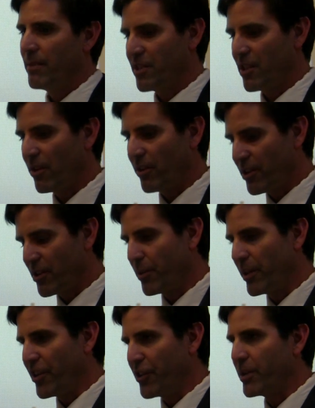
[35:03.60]
But so there's
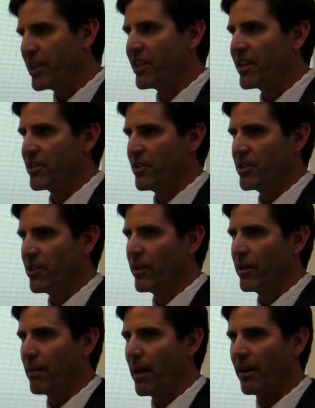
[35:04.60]
really four things you're
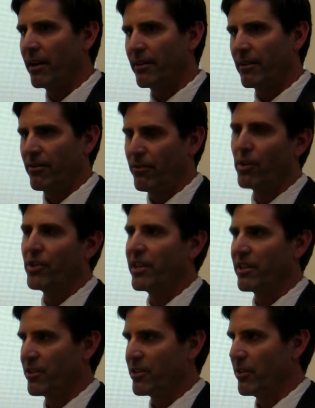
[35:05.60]
doing by
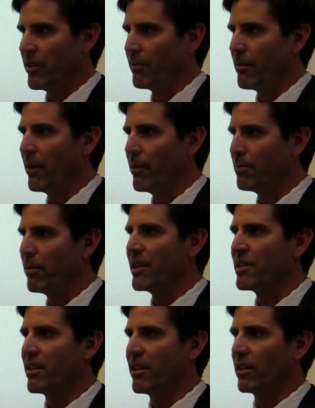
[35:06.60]

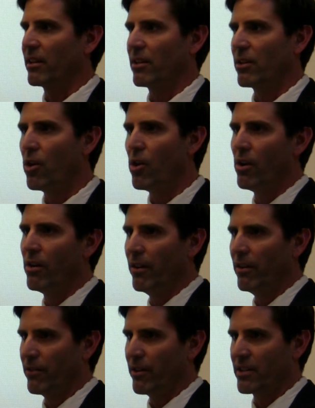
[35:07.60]
replacing
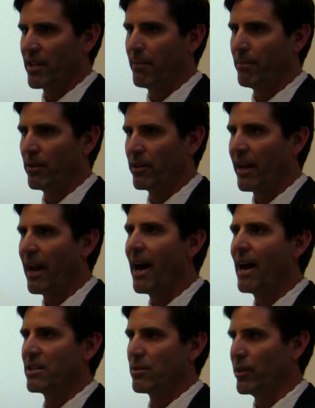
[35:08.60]
coal, for example, or
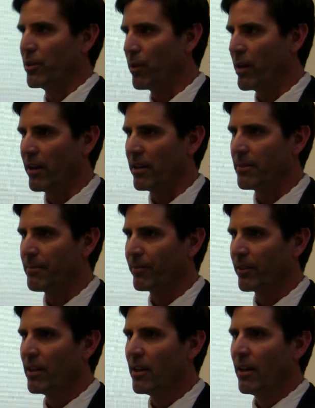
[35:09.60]
gas with wind.
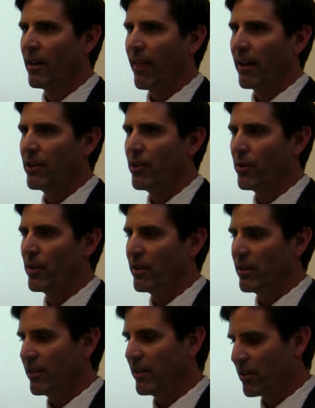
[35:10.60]

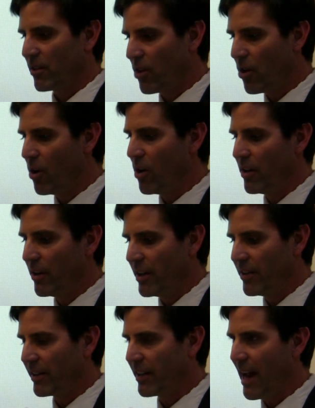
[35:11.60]
The
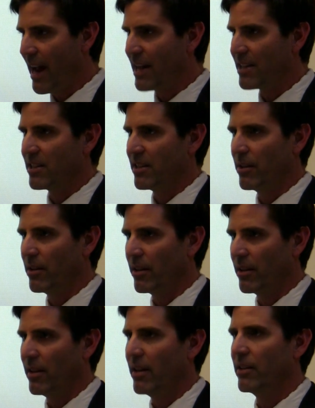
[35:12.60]
coal and the gas
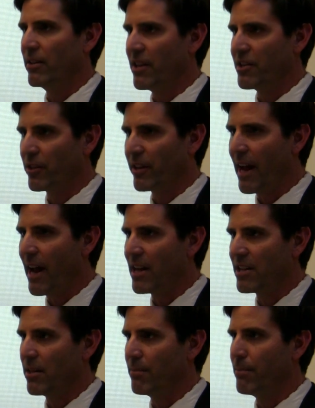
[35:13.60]
and natural
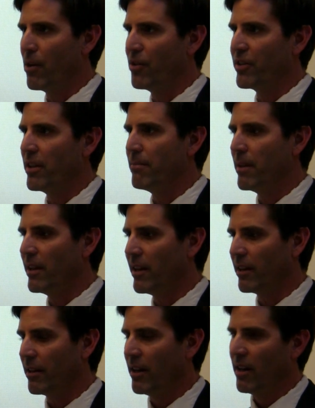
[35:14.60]
gas are both
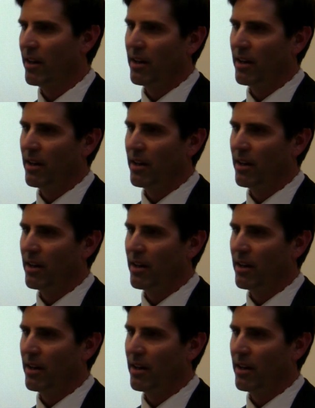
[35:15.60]
emitting